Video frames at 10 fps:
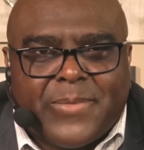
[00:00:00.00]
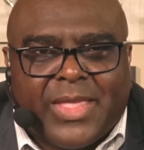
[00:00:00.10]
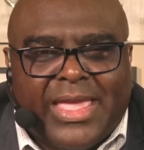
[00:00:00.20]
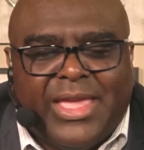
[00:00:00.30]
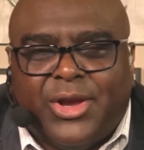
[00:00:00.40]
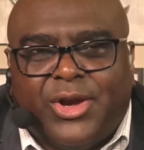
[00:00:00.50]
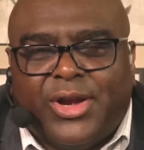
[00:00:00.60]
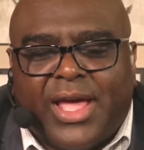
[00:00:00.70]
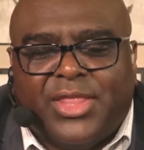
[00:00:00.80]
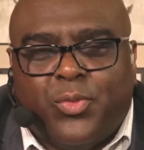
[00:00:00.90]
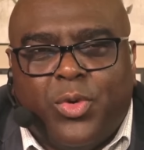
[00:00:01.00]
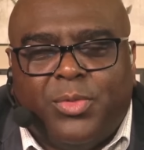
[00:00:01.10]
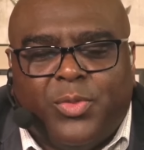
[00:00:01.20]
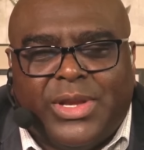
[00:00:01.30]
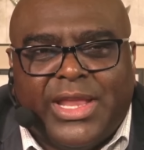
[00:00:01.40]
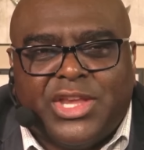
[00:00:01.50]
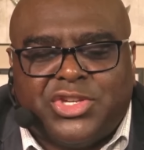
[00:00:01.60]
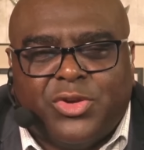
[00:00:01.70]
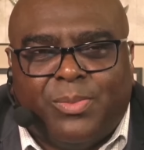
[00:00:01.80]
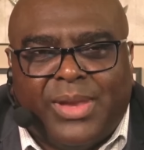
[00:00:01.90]
He heard how the woman with the
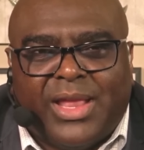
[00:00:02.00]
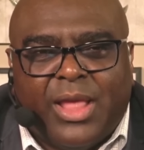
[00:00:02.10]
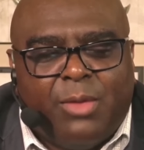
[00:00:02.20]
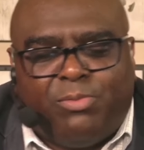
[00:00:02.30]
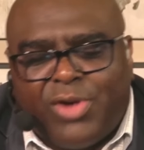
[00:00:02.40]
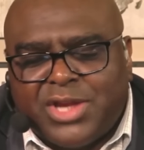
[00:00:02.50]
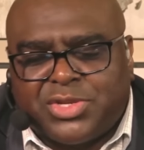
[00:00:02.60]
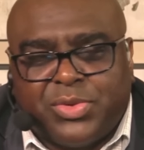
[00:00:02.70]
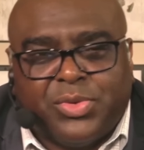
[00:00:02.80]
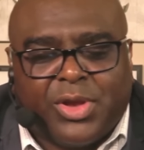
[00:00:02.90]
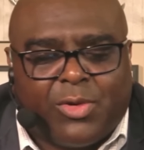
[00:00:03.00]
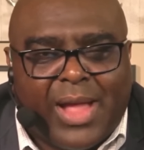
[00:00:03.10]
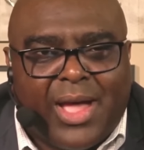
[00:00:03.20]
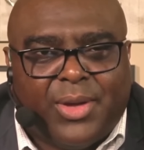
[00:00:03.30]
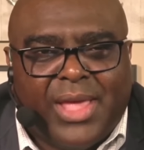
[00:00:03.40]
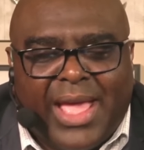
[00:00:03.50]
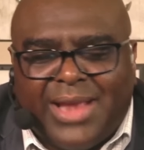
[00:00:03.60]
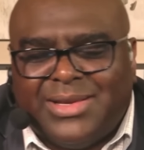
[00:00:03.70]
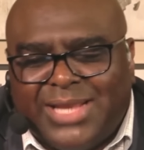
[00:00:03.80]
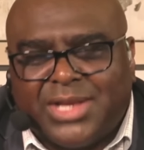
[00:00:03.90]
issue of blood pressed through the crowd
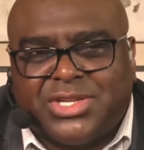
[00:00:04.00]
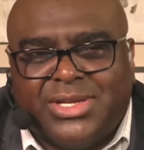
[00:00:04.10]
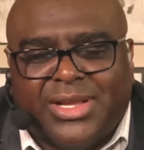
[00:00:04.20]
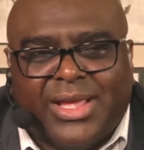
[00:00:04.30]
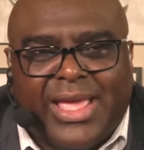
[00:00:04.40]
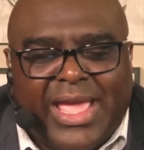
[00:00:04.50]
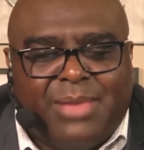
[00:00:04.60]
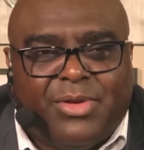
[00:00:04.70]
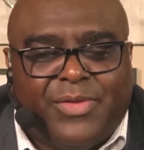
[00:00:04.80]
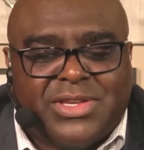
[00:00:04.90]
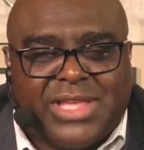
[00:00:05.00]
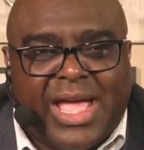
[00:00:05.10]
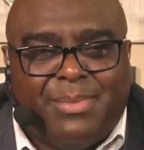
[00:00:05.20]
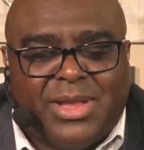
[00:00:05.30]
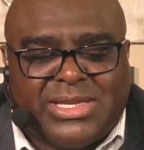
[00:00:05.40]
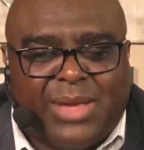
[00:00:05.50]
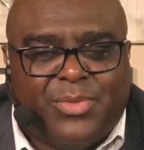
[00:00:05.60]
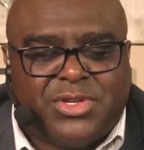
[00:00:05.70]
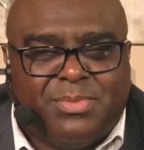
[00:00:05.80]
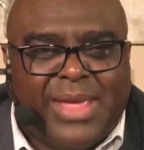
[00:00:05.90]
and touched the hem of his garments and
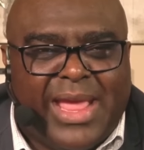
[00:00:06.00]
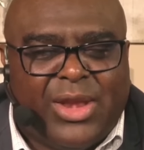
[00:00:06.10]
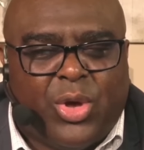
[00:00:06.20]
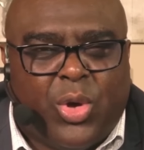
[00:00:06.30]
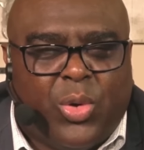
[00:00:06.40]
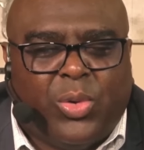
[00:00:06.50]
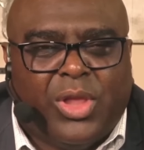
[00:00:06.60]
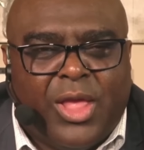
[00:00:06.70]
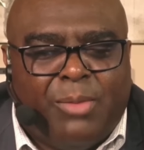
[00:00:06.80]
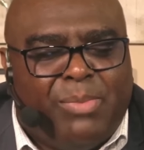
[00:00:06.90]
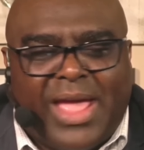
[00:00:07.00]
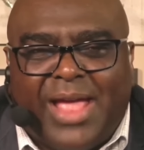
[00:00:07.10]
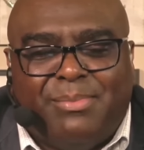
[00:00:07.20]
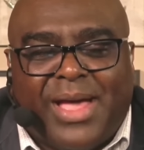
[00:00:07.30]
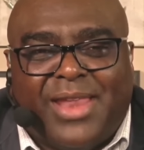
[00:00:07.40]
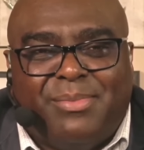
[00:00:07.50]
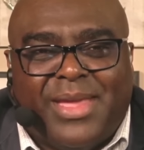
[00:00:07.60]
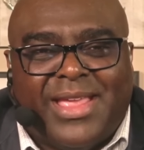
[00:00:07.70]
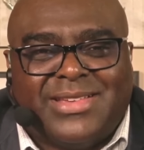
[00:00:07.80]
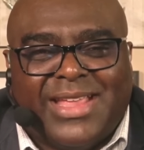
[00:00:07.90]
was made whole. Blind
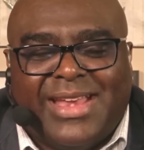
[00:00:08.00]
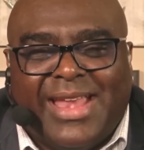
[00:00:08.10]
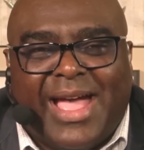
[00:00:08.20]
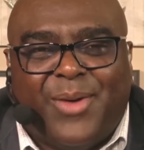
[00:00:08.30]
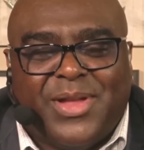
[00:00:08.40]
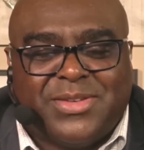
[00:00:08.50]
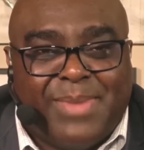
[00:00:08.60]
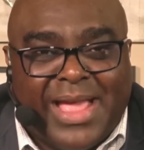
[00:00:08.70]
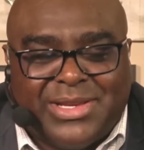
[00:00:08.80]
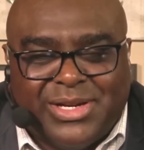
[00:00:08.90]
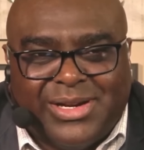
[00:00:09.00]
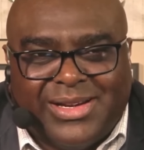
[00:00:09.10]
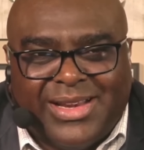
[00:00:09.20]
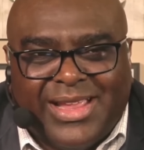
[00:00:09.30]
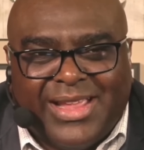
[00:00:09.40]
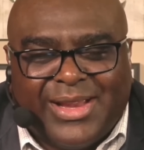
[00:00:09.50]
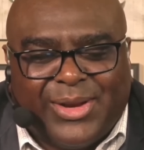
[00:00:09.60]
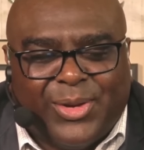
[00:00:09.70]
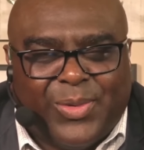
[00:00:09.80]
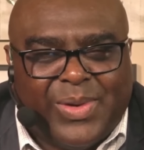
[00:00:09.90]
Bartimaeus said, now it's my turn.
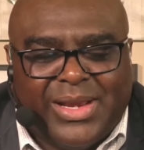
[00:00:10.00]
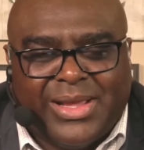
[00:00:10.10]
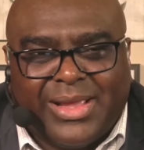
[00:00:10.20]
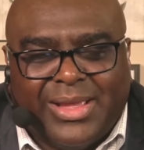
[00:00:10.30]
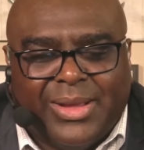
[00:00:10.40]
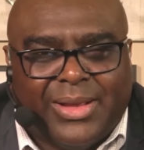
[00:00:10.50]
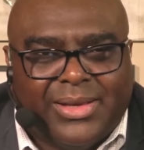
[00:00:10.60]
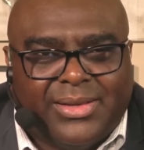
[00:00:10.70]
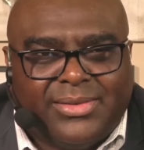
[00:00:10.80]
Glory to God.